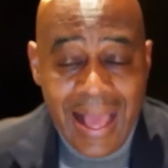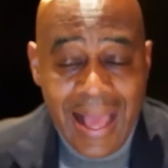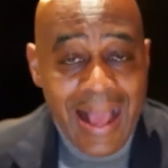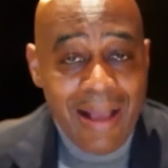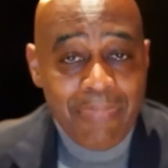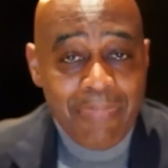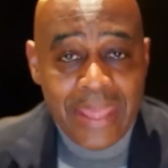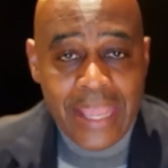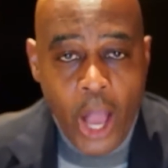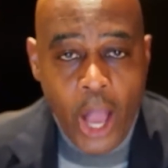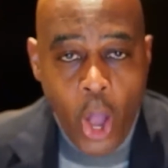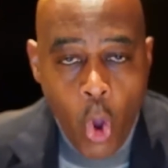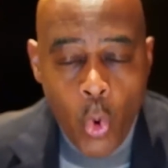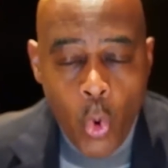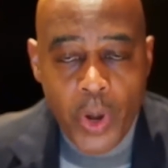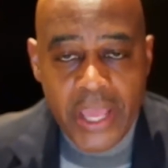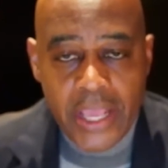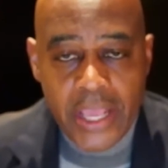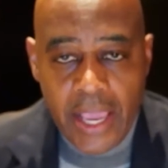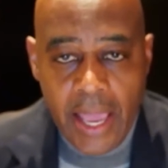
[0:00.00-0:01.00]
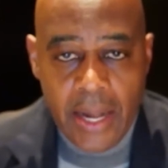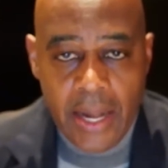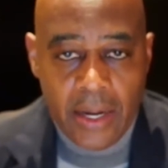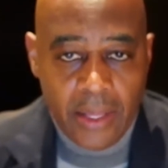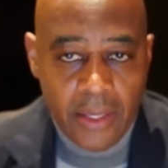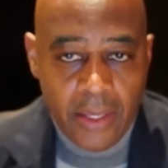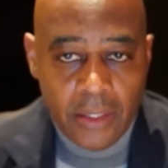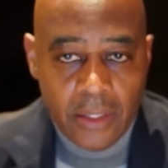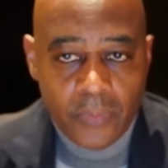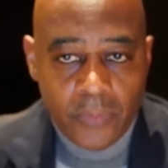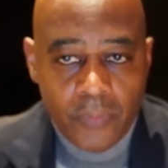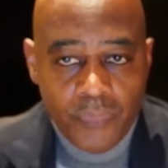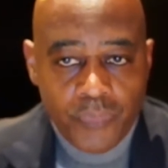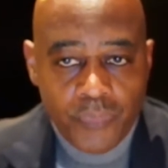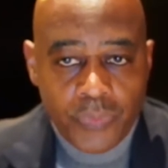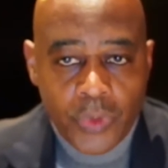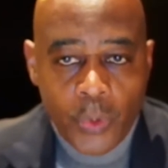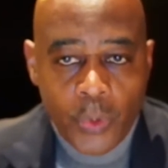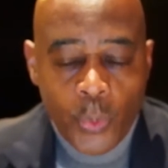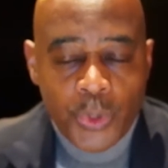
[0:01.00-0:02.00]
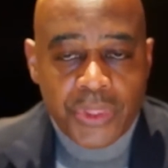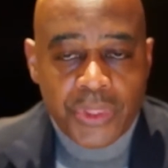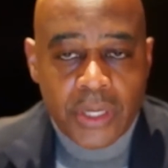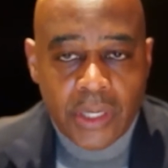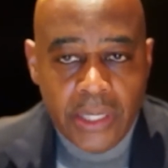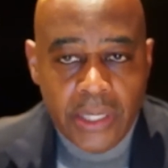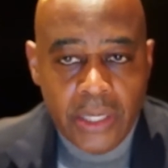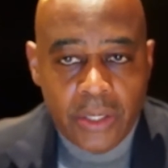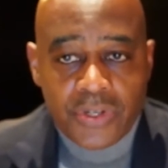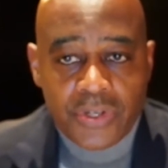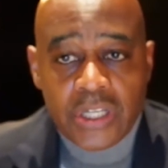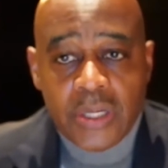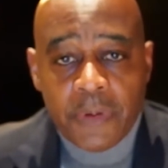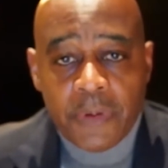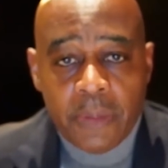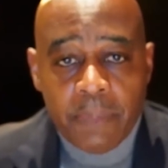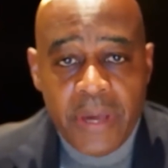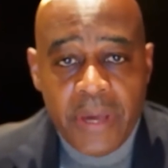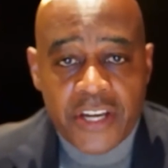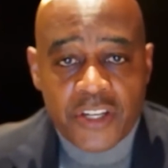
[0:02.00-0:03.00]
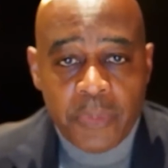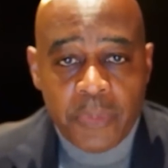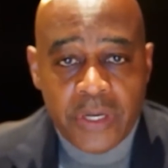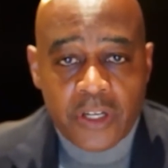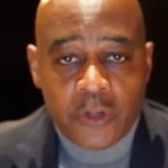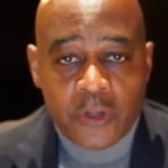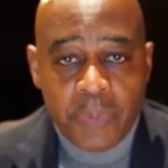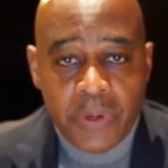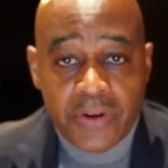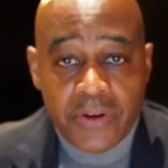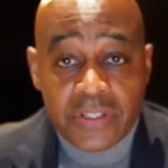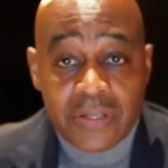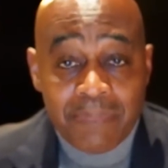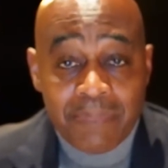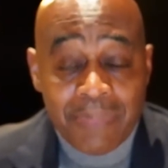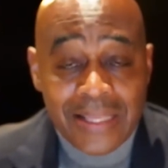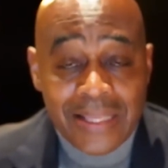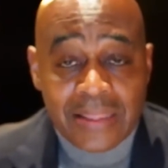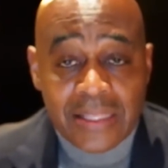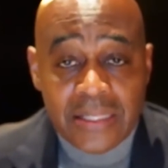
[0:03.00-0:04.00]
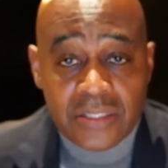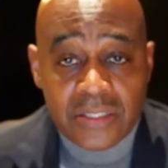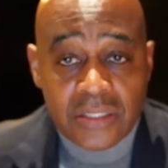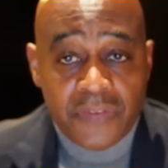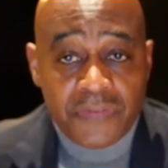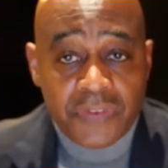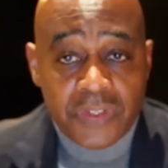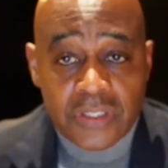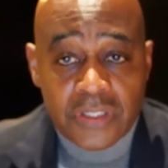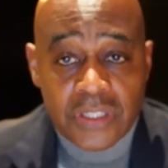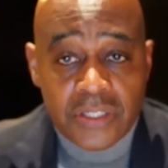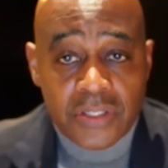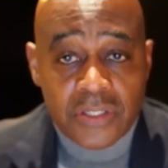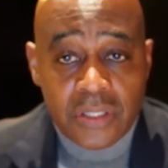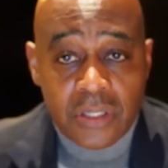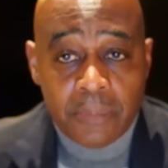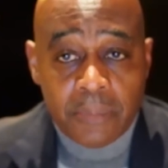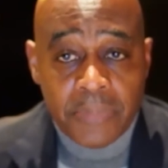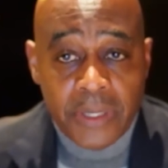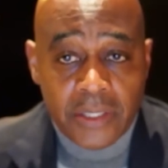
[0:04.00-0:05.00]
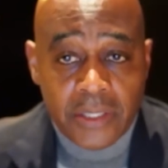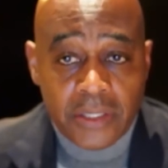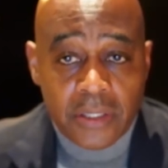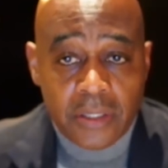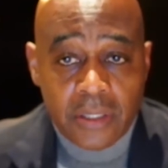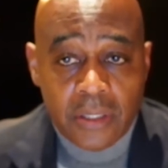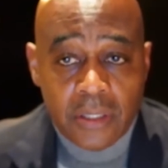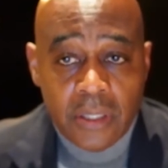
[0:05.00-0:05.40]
I'm the only candidate with the leadership and management experience to make tough decisions in the budget.